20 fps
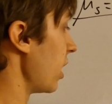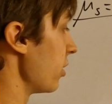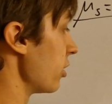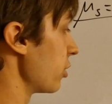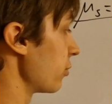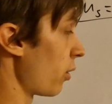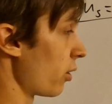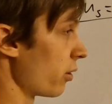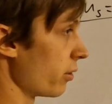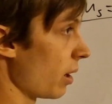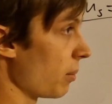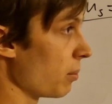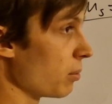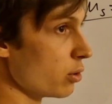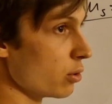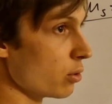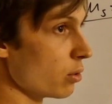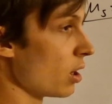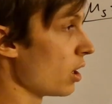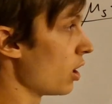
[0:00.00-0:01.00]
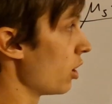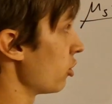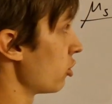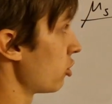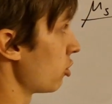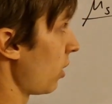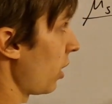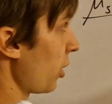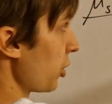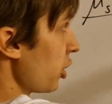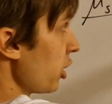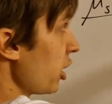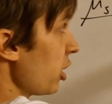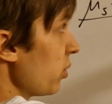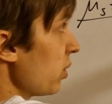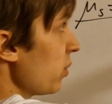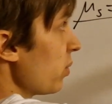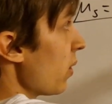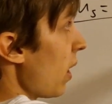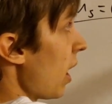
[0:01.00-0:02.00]
is for W. So actually
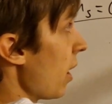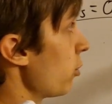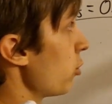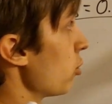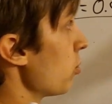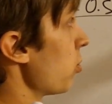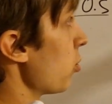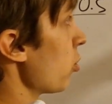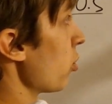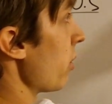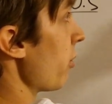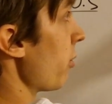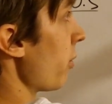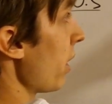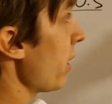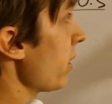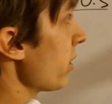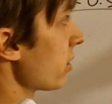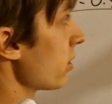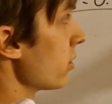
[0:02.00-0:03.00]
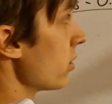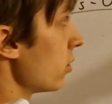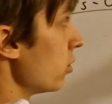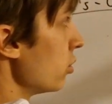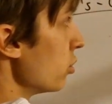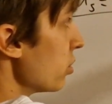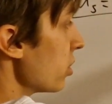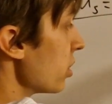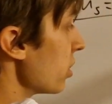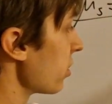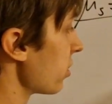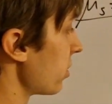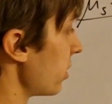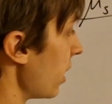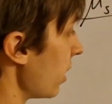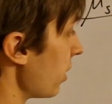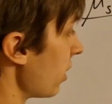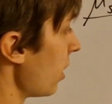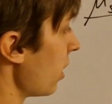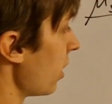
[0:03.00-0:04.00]
we will have to pull with less newtons
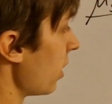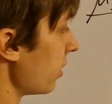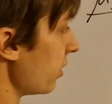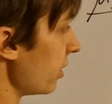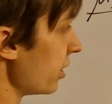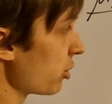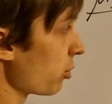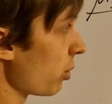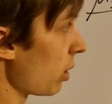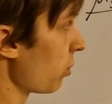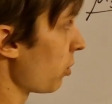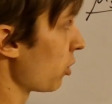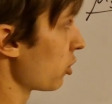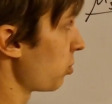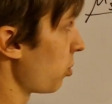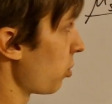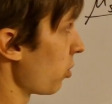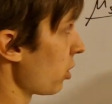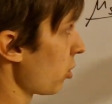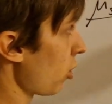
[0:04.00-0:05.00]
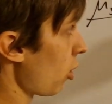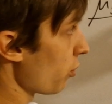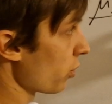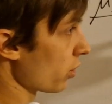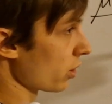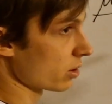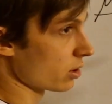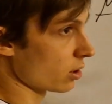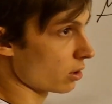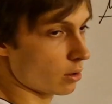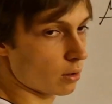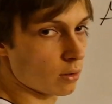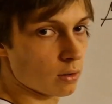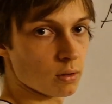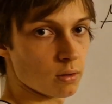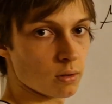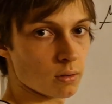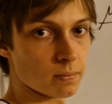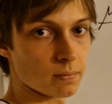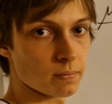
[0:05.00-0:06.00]
than this wave was pulling over the circle.
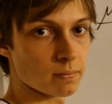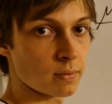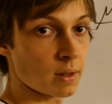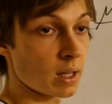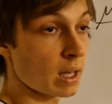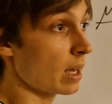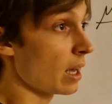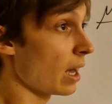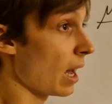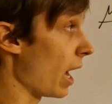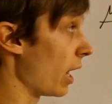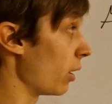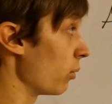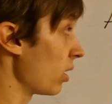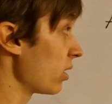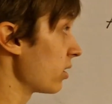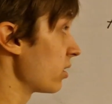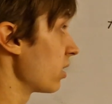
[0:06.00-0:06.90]
And once